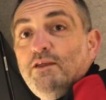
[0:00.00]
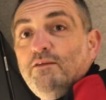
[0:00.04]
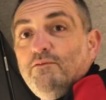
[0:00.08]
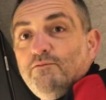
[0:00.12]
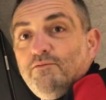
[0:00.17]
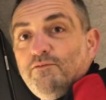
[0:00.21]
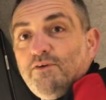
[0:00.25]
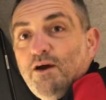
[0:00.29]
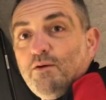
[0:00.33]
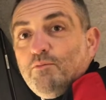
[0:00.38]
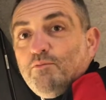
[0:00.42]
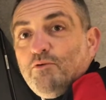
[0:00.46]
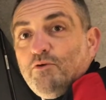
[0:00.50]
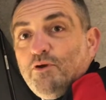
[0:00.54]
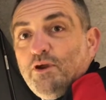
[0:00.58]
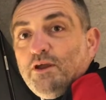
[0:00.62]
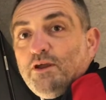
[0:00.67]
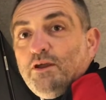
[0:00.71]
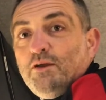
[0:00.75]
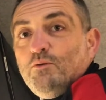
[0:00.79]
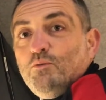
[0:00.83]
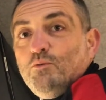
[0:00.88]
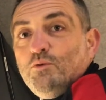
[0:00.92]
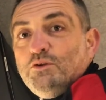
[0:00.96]
fabric,
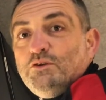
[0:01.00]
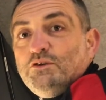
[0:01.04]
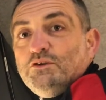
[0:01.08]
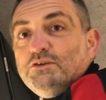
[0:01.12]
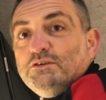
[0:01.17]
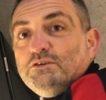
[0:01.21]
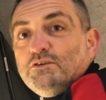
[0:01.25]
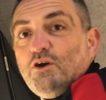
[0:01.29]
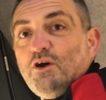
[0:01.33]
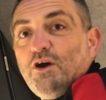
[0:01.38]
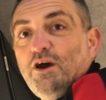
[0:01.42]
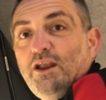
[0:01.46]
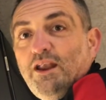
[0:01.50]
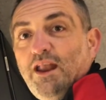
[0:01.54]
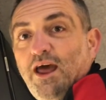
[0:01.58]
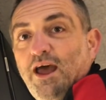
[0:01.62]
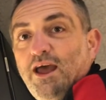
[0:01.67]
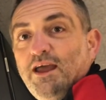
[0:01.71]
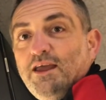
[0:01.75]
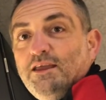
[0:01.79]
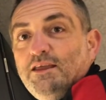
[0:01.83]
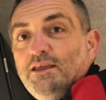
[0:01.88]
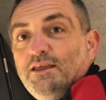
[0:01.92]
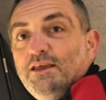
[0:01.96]
which has got an
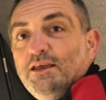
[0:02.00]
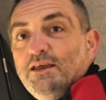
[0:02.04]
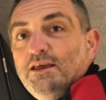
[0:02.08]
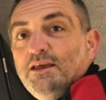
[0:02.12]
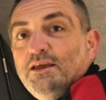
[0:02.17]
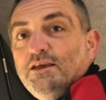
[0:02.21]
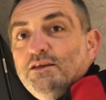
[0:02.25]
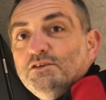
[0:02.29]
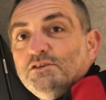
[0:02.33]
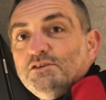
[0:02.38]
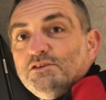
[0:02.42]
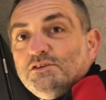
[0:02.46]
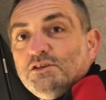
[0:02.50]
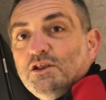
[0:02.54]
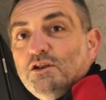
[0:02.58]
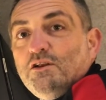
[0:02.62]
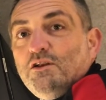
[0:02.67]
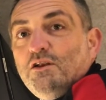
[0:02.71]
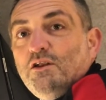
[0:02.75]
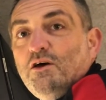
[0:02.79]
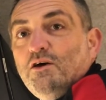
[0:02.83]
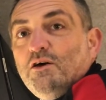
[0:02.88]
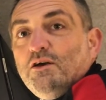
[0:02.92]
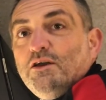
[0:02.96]
8-year
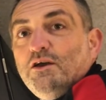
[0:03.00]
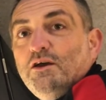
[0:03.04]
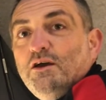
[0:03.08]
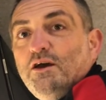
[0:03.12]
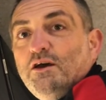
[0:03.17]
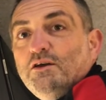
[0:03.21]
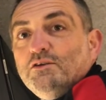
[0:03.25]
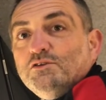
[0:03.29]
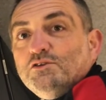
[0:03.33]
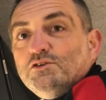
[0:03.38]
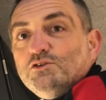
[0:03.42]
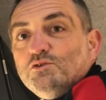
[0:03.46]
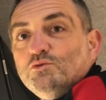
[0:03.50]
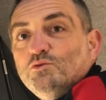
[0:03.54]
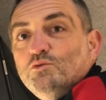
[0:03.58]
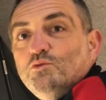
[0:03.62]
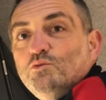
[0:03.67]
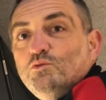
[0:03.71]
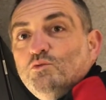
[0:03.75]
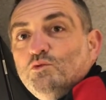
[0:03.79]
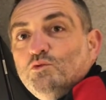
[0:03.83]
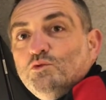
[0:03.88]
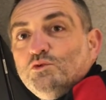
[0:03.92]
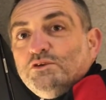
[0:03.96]
sunlight and salt
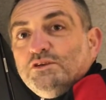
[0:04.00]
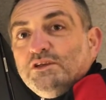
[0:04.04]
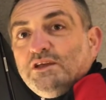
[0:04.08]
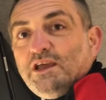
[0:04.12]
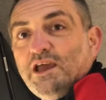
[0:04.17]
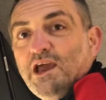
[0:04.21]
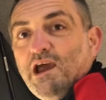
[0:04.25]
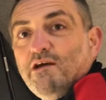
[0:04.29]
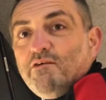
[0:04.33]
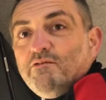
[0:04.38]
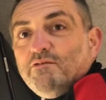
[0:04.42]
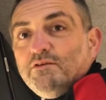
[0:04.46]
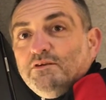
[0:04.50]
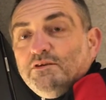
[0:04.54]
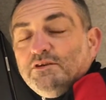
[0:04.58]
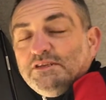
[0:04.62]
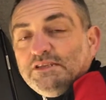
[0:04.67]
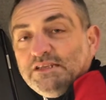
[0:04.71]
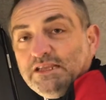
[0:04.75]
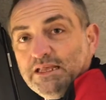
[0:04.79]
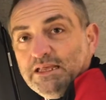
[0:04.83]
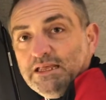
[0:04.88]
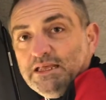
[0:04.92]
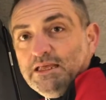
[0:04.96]
water
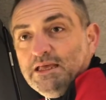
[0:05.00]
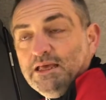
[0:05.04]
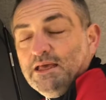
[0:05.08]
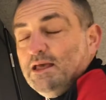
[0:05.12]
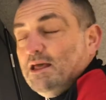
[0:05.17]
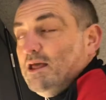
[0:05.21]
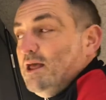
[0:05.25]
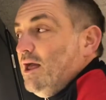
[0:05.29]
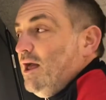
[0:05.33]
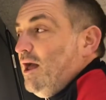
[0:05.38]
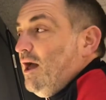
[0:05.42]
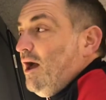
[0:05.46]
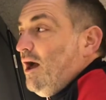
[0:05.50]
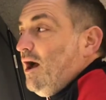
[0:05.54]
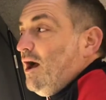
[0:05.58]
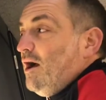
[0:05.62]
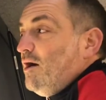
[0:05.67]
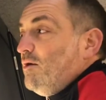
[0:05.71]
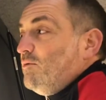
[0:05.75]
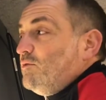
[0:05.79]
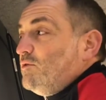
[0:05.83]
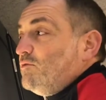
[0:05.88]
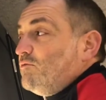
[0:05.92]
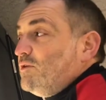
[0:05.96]
guarantee.
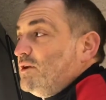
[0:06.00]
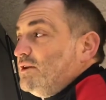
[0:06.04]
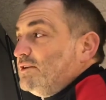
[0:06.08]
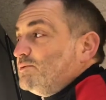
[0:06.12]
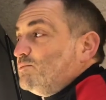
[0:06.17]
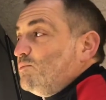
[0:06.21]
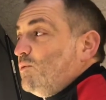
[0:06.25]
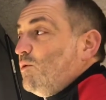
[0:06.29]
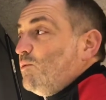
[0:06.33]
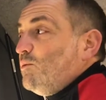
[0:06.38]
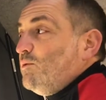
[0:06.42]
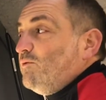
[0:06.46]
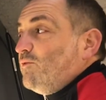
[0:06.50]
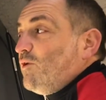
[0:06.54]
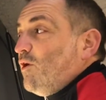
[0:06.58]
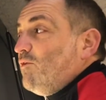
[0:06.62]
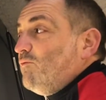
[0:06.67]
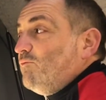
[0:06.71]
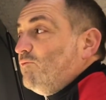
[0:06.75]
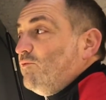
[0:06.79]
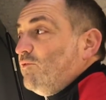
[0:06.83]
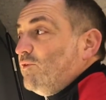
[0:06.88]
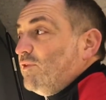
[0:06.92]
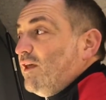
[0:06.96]
The reason why we've
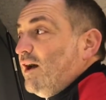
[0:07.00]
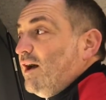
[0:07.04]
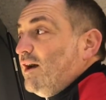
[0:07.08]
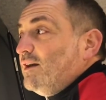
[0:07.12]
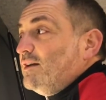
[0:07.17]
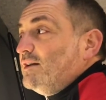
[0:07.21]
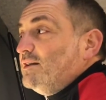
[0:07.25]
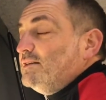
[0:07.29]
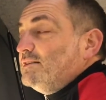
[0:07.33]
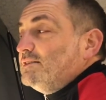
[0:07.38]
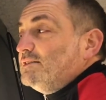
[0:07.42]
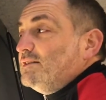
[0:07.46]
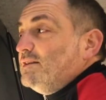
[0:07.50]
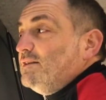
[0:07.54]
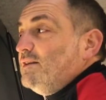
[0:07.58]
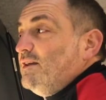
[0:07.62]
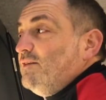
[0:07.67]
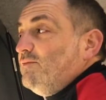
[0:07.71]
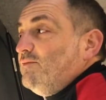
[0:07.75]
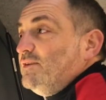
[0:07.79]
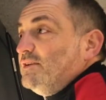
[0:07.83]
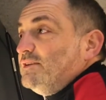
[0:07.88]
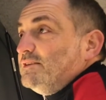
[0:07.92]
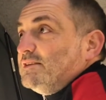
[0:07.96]
gone for that is
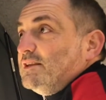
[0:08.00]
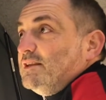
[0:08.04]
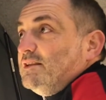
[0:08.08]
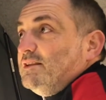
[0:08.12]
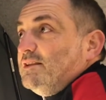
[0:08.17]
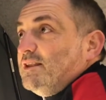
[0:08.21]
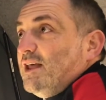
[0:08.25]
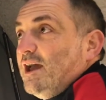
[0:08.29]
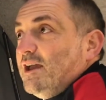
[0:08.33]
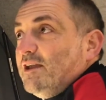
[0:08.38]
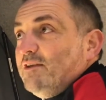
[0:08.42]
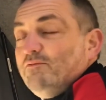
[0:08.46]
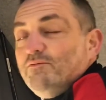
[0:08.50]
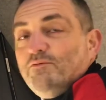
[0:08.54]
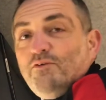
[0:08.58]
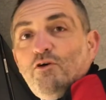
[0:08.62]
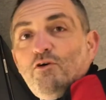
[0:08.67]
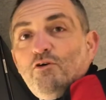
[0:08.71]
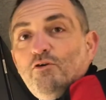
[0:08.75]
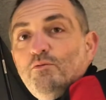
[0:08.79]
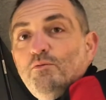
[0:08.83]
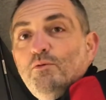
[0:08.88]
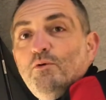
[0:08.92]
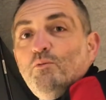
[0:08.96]
if it's in that
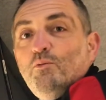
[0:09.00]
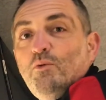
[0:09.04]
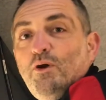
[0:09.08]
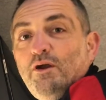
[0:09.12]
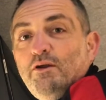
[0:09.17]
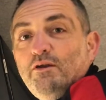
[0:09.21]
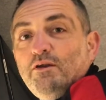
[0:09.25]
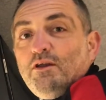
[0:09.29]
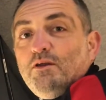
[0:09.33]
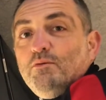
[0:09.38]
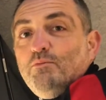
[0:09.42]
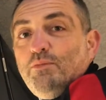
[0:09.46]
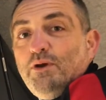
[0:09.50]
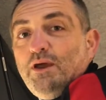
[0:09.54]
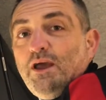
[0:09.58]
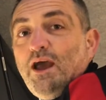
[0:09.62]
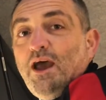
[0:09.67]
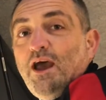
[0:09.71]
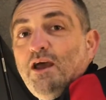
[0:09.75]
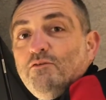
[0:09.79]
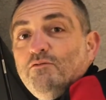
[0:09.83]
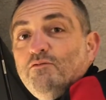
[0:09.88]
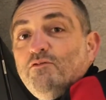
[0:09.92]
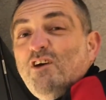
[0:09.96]
environment where it can be
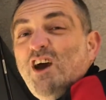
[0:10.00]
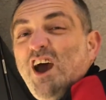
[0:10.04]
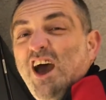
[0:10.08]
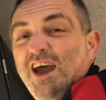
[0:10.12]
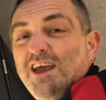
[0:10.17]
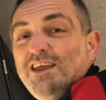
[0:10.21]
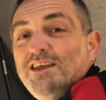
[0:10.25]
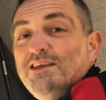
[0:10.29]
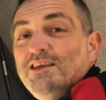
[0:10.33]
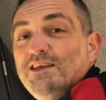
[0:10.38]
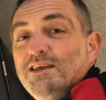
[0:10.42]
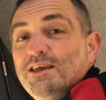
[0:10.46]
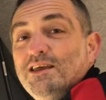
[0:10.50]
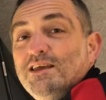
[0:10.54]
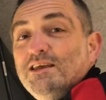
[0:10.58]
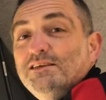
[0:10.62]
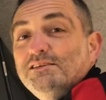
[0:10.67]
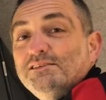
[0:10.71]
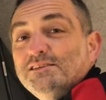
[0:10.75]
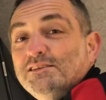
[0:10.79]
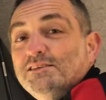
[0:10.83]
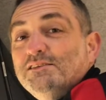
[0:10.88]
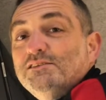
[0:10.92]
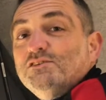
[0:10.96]
out for 8
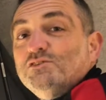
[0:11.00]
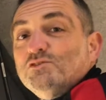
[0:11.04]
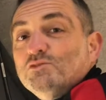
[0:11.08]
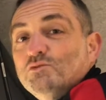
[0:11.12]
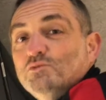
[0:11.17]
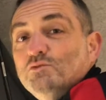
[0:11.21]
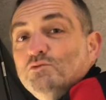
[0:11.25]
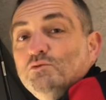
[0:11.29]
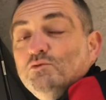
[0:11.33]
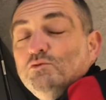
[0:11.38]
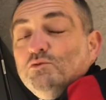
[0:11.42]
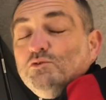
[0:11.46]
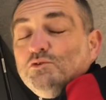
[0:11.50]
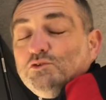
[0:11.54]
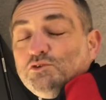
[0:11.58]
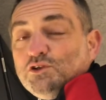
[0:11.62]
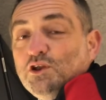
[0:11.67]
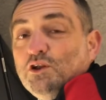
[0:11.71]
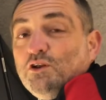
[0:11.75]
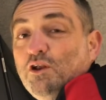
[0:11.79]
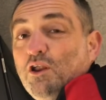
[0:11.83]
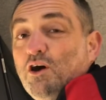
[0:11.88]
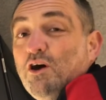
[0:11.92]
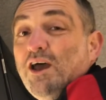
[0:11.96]
years in
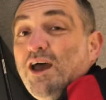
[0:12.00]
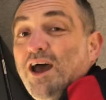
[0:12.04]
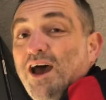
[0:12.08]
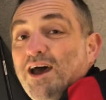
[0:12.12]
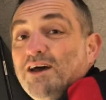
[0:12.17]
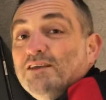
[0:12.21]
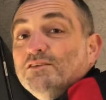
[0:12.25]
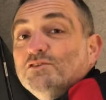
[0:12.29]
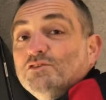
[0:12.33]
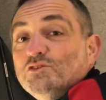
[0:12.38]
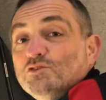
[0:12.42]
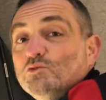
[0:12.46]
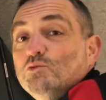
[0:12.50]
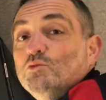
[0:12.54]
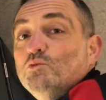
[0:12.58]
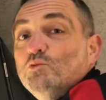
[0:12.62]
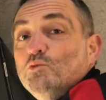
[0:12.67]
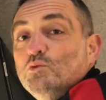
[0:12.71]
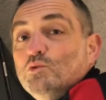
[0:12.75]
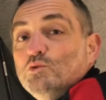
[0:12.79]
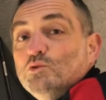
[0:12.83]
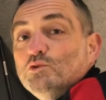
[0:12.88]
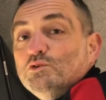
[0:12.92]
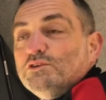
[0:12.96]
sunlight and salt
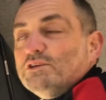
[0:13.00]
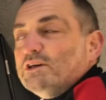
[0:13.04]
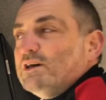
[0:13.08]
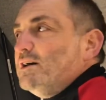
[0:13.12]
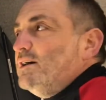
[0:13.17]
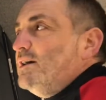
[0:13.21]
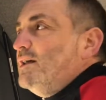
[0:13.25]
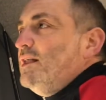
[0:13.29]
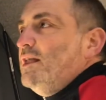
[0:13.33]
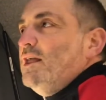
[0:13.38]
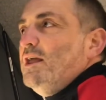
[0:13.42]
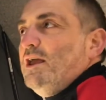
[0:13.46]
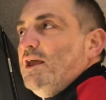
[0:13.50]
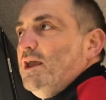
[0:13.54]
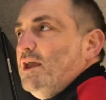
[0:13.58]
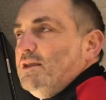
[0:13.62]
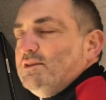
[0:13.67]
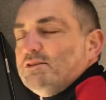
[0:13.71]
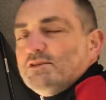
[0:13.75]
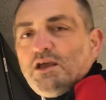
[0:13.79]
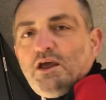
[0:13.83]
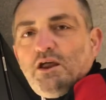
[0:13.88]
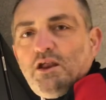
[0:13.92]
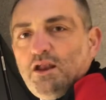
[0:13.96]
water,
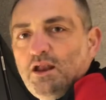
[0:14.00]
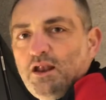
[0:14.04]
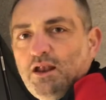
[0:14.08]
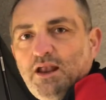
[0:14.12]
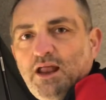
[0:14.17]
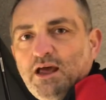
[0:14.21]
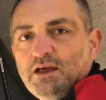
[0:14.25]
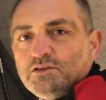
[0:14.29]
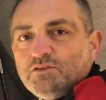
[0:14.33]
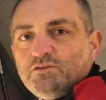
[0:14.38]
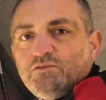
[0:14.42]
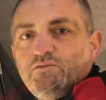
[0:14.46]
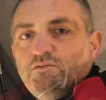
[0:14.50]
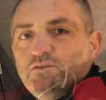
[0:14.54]
it's going to last for